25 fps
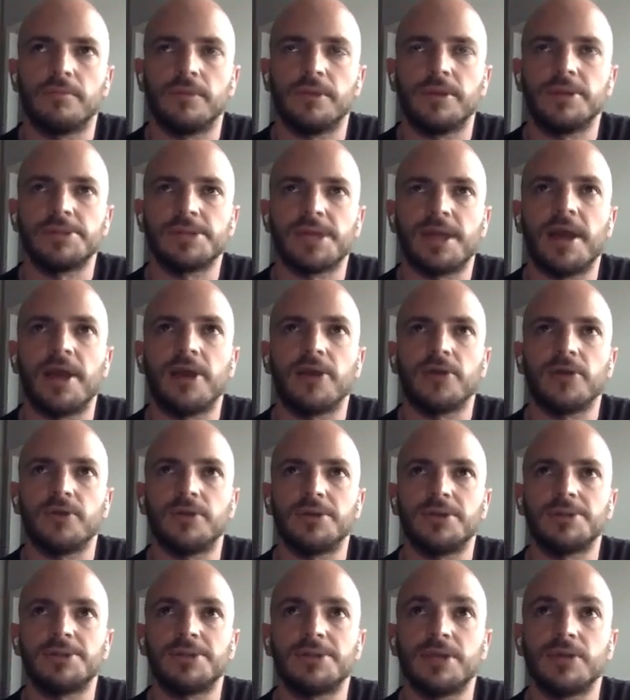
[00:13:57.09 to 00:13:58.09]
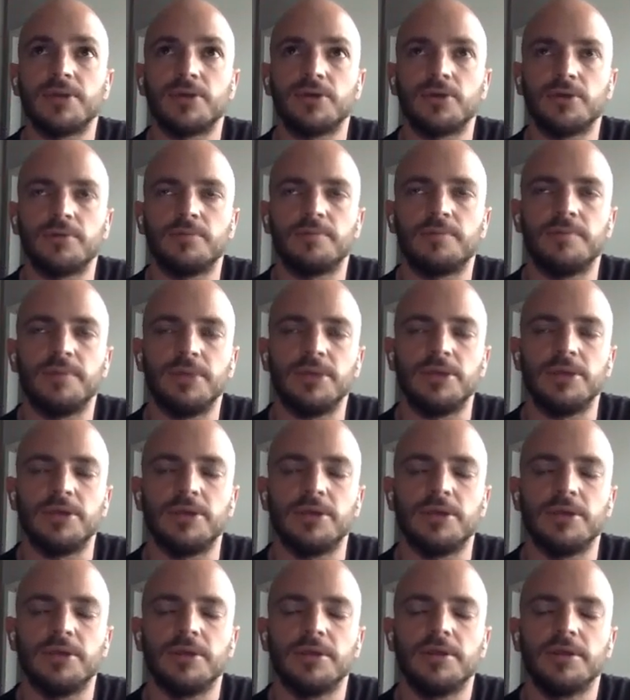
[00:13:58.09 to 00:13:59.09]
as accurate as they could
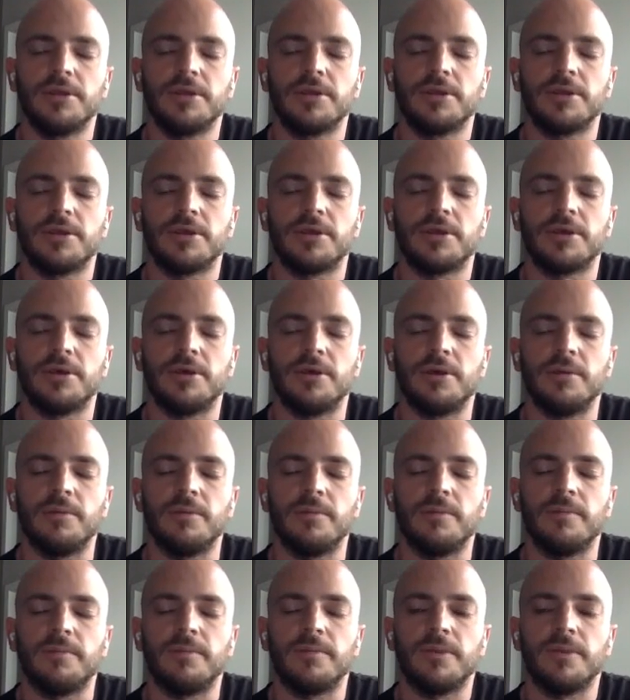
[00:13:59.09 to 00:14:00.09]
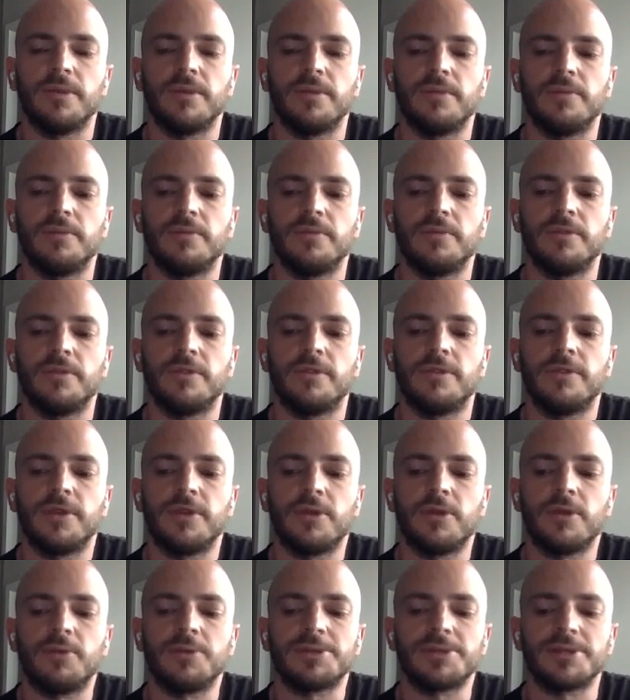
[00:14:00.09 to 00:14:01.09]
be.
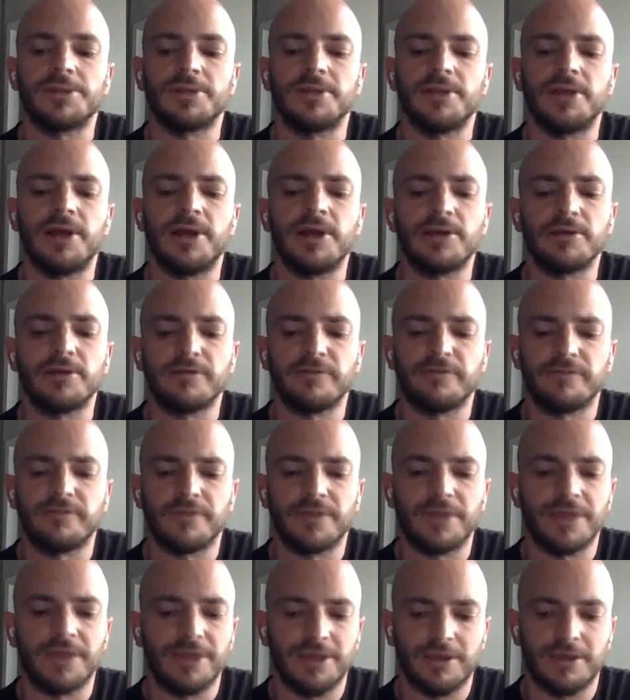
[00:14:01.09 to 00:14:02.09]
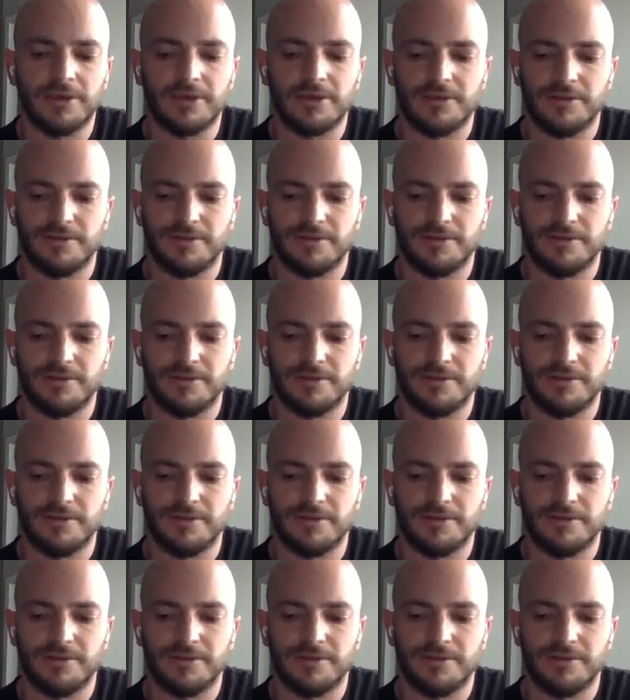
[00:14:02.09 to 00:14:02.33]
There was a lot of like,